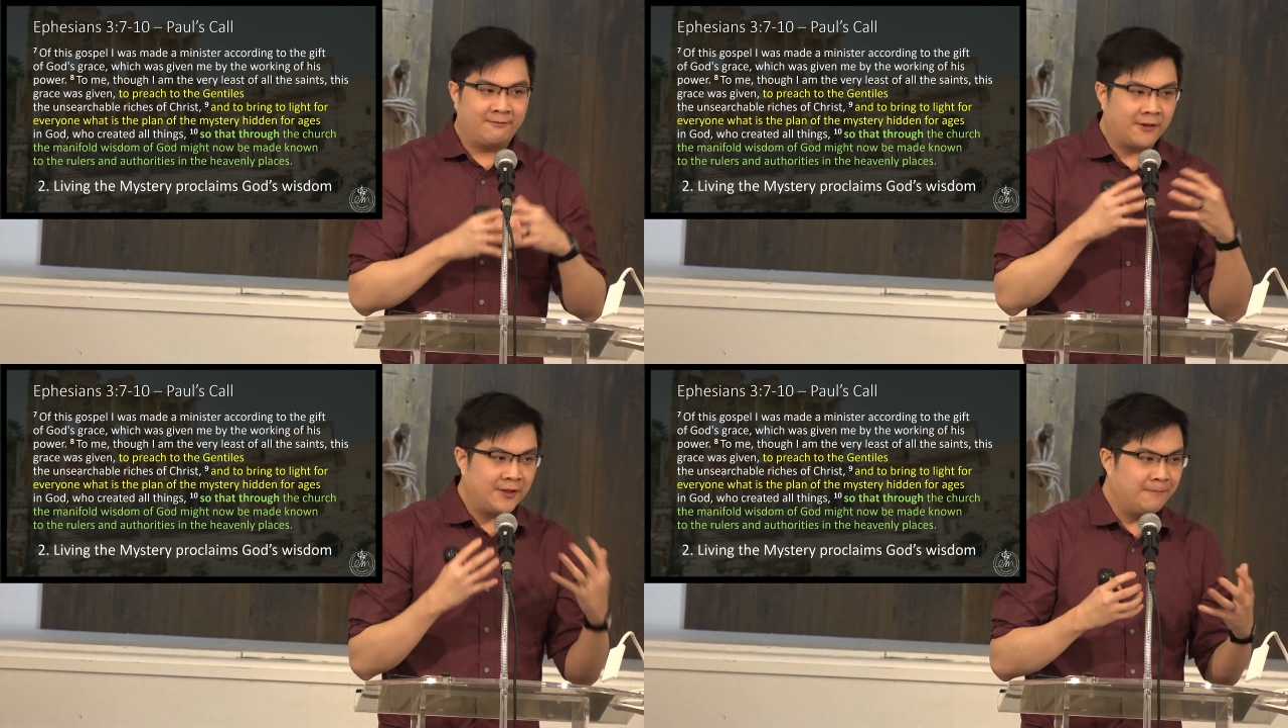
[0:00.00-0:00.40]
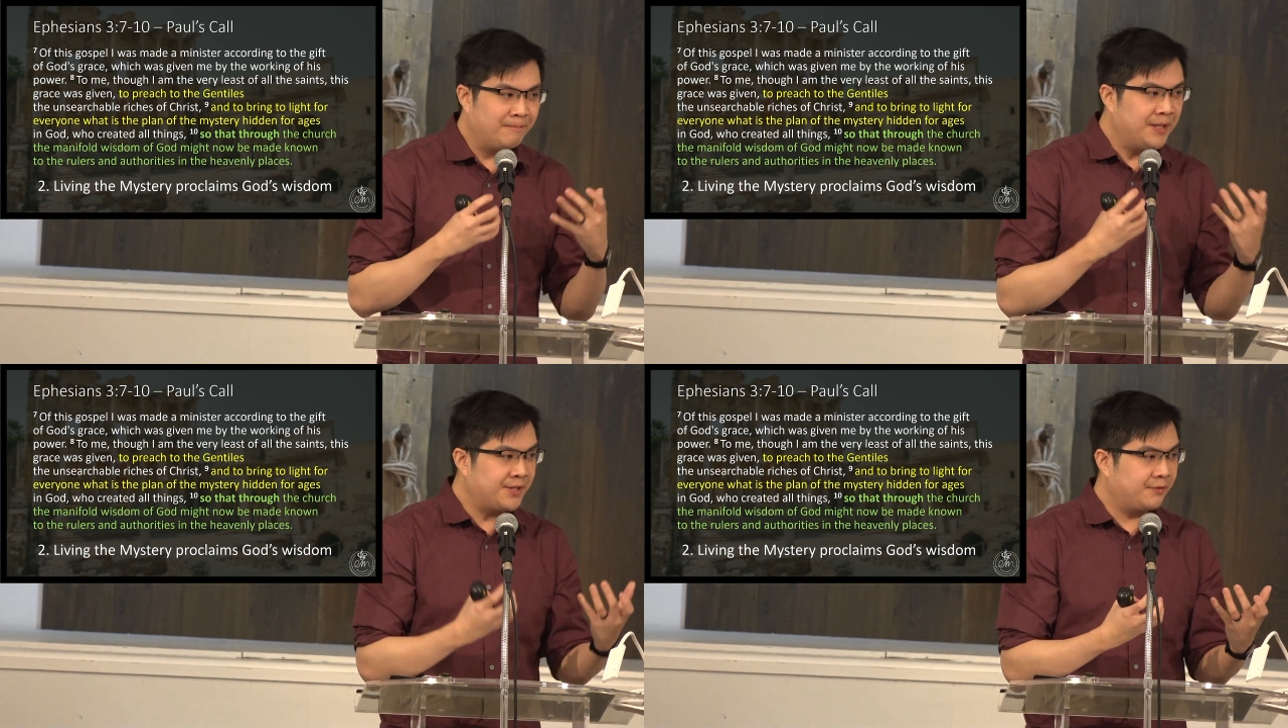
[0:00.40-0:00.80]
for
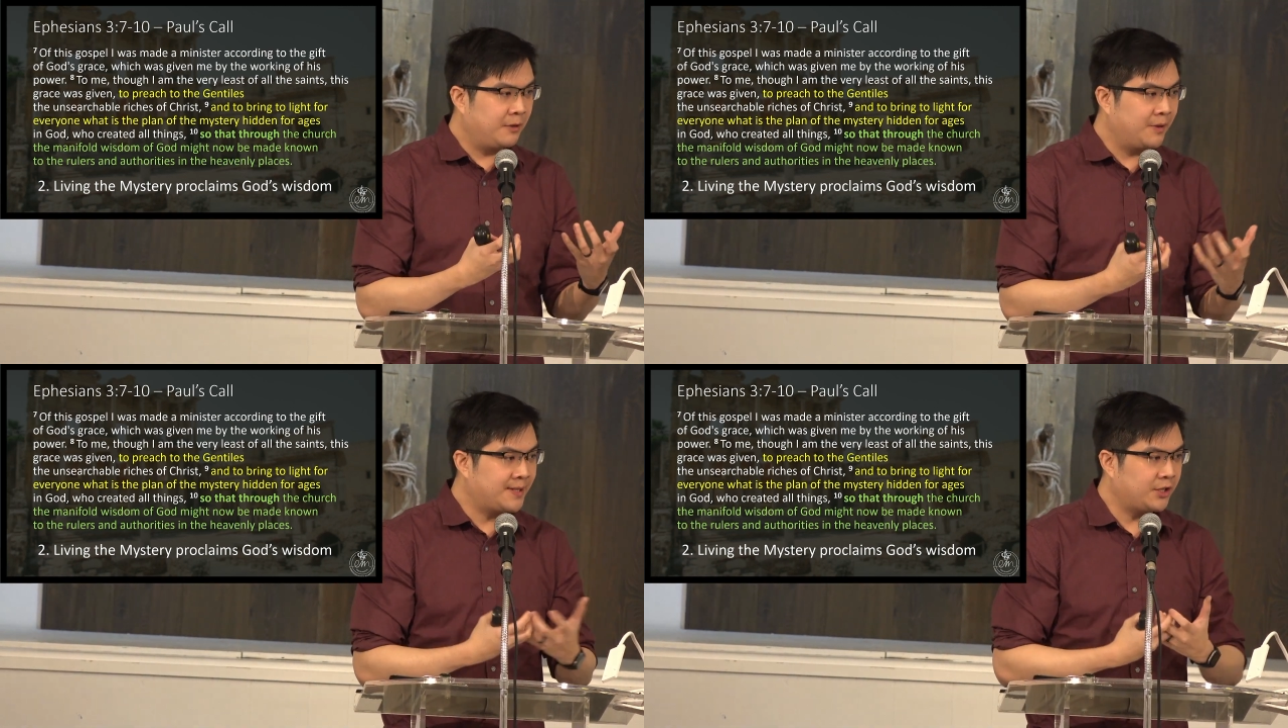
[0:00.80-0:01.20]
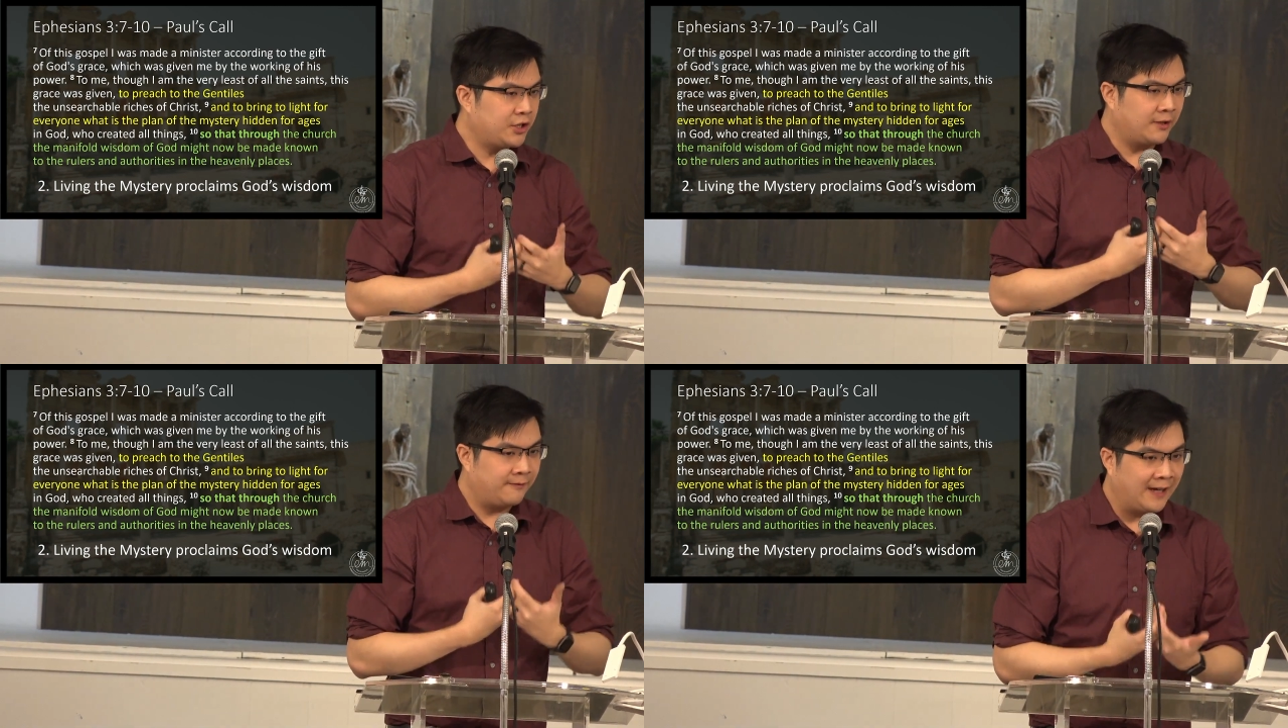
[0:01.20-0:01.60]
them, mystery was such a
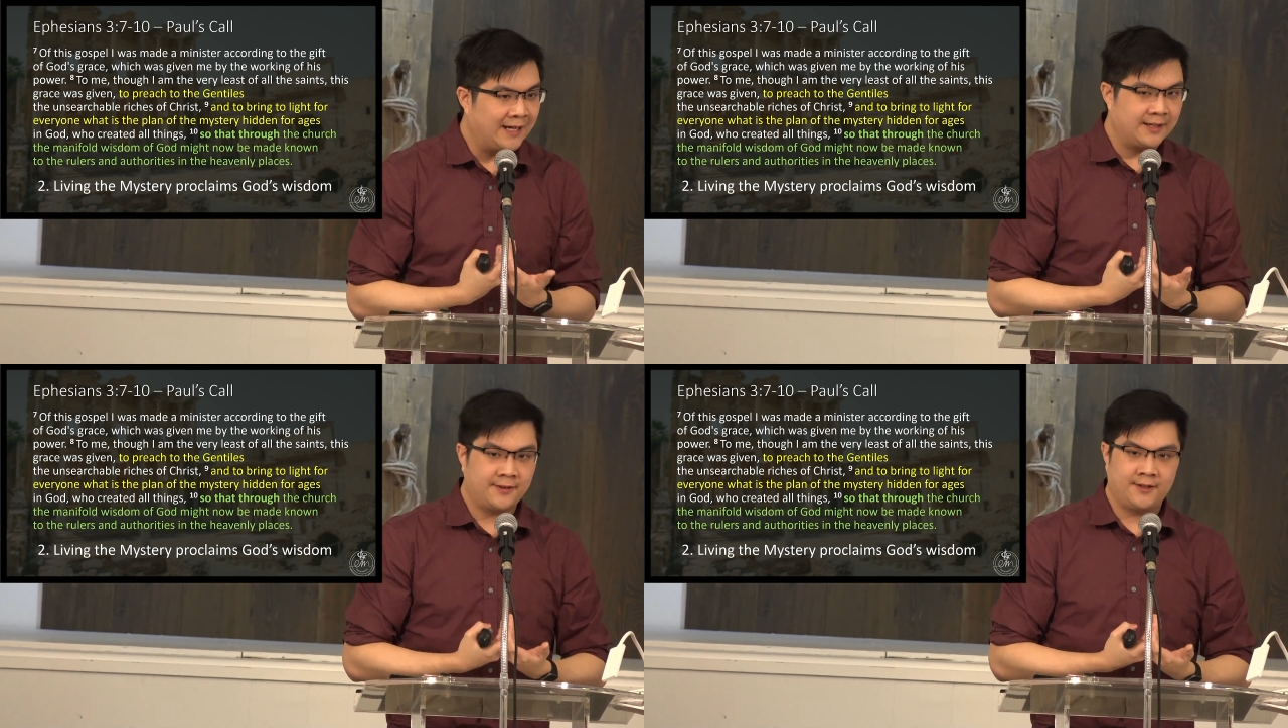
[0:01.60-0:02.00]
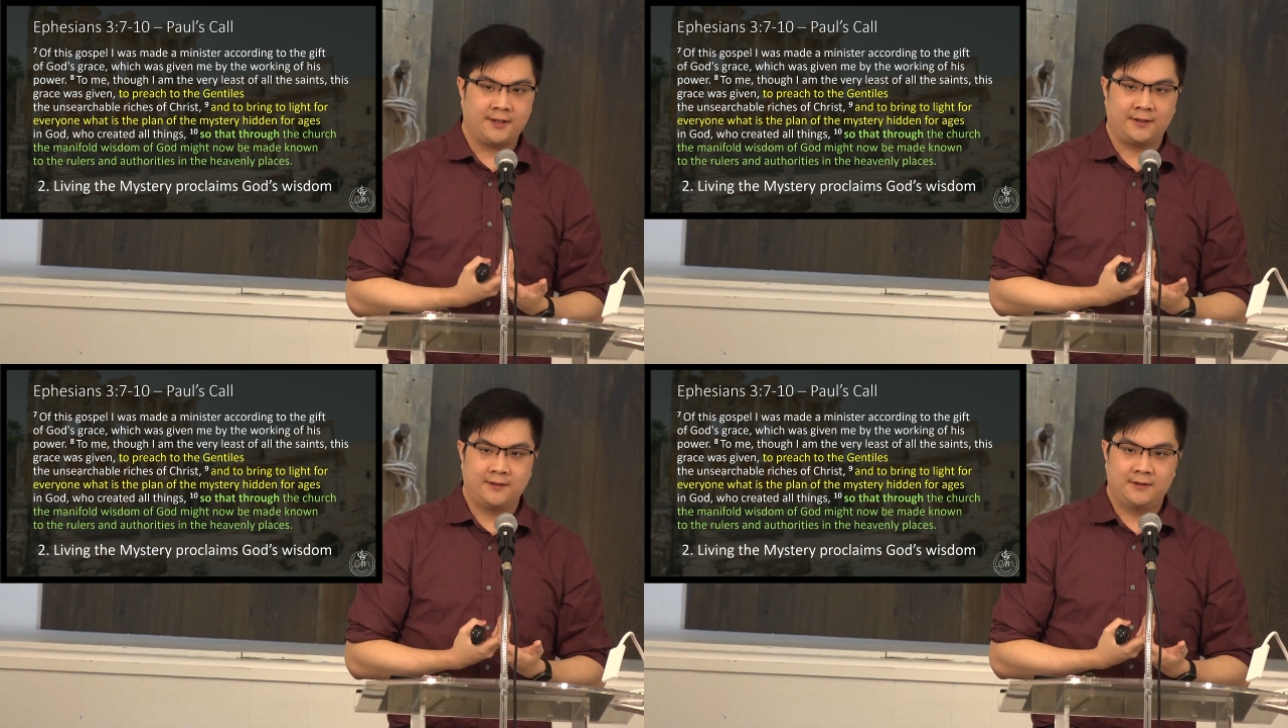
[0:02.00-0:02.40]
dividing thing.